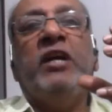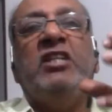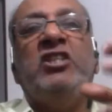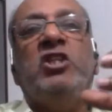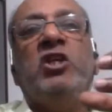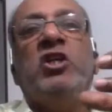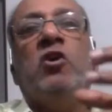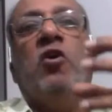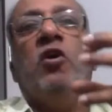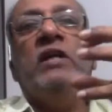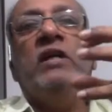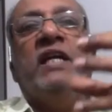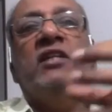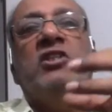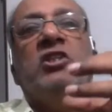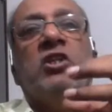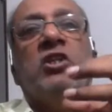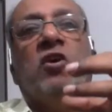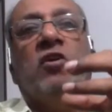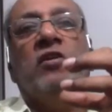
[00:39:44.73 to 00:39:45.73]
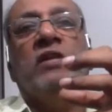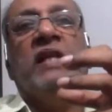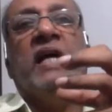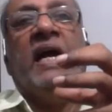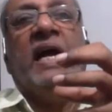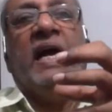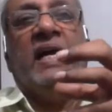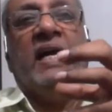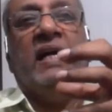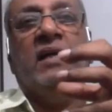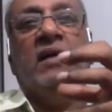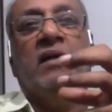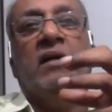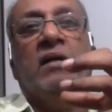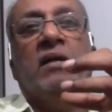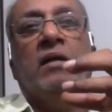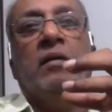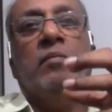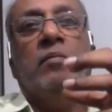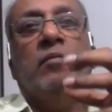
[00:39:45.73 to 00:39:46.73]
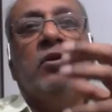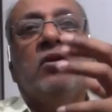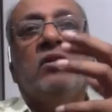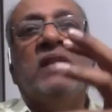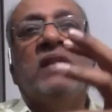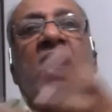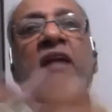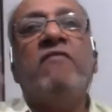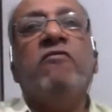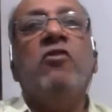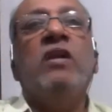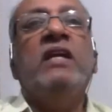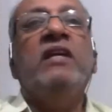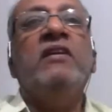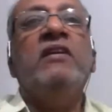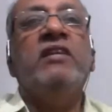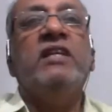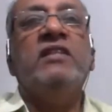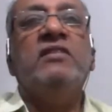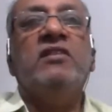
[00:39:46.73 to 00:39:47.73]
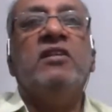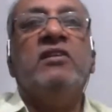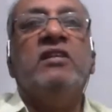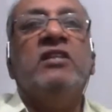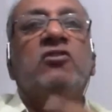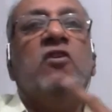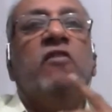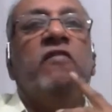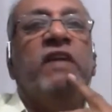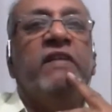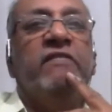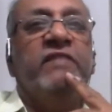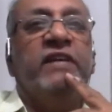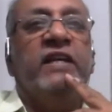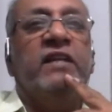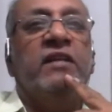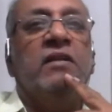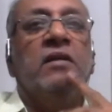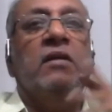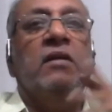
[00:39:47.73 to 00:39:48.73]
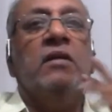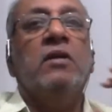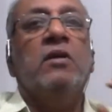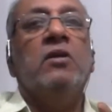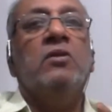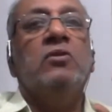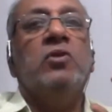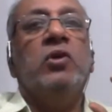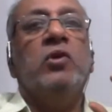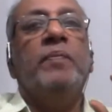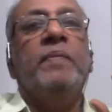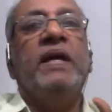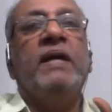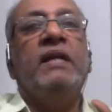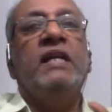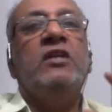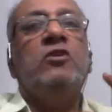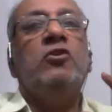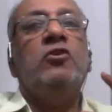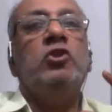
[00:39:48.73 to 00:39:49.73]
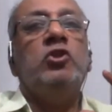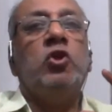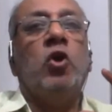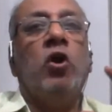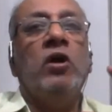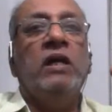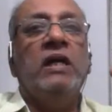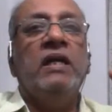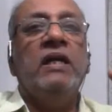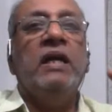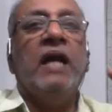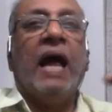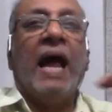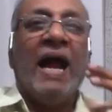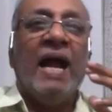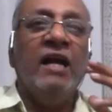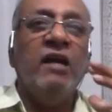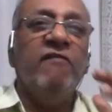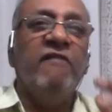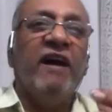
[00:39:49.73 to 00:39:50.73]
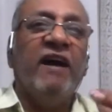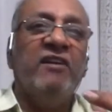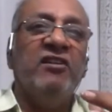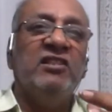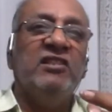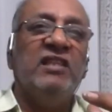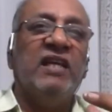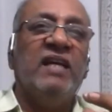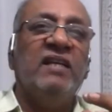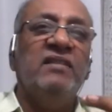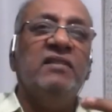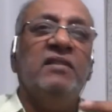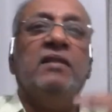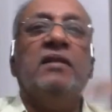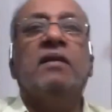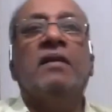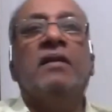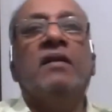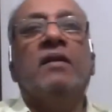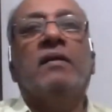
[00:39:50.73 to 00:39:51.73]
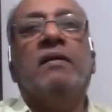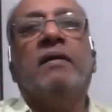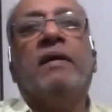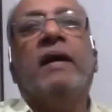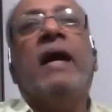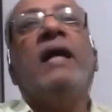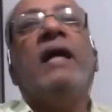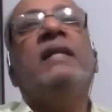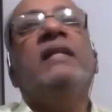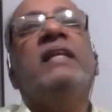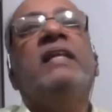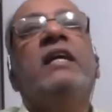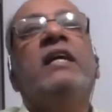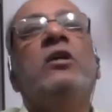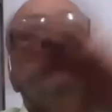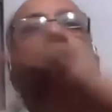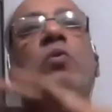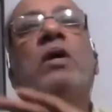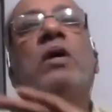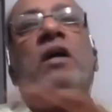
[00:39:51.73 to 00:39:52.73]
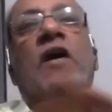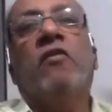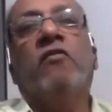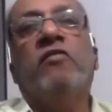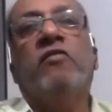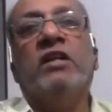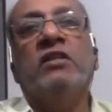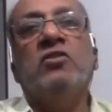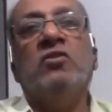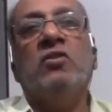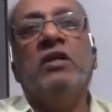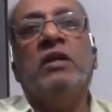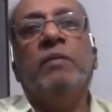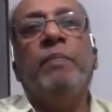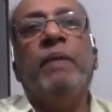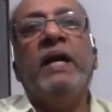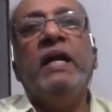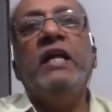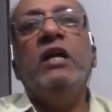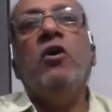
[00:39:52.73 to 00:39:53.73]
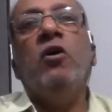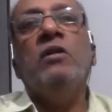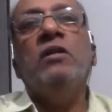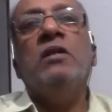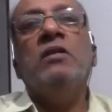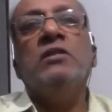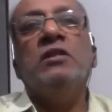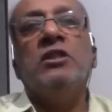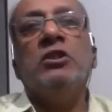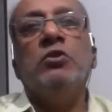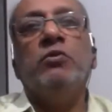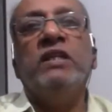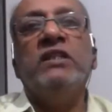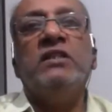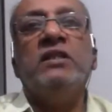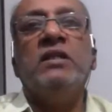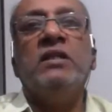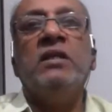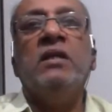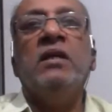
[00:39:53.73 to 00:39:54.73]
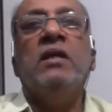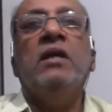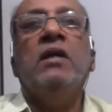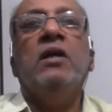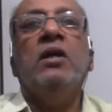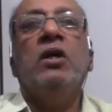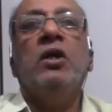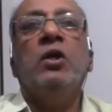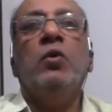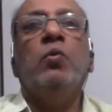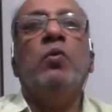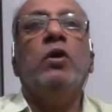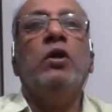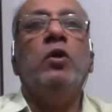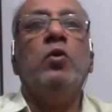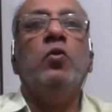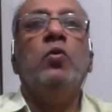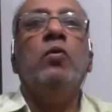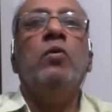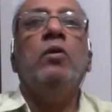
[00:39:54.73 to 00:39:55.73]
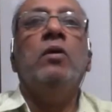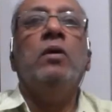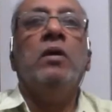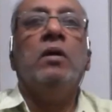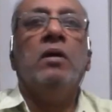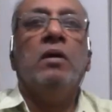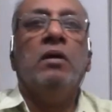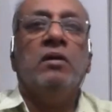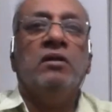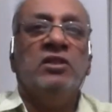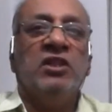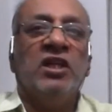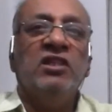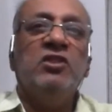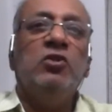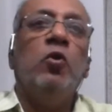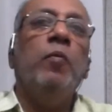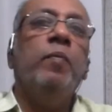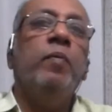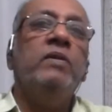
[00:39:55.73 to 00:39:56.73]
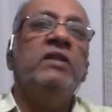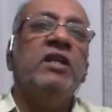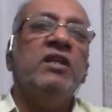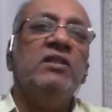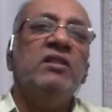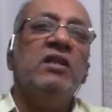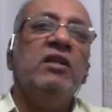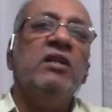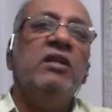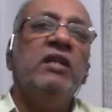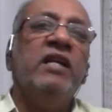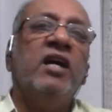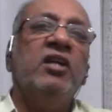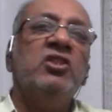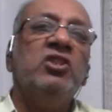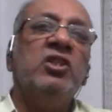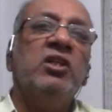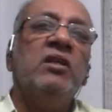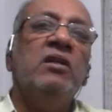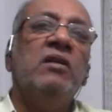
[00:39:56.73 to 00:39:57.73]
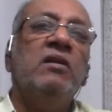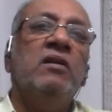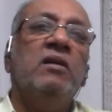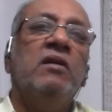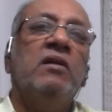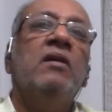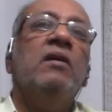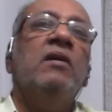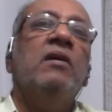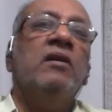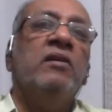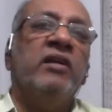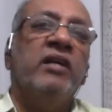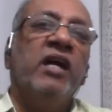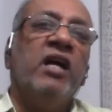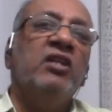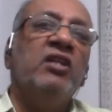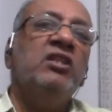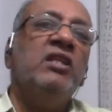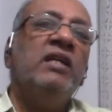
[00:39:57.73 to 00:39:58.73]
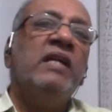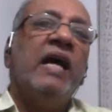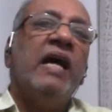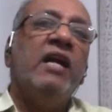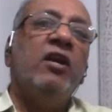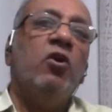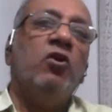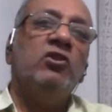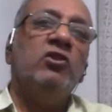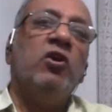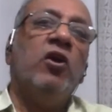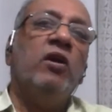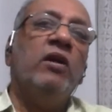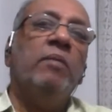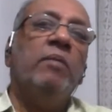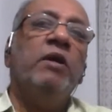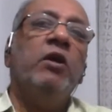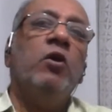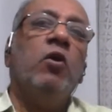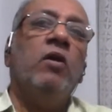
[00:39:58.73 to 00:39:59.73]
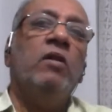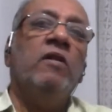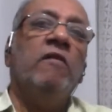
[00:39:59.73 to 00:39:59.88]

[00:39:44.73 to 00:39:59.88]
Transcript: pressure or tension on the head because that will increase the risk of AVN. So you may need to shorten and varicize and then do a coverage. So depending on the situation, we would do just, a, just a reduction, reduction and osteotomy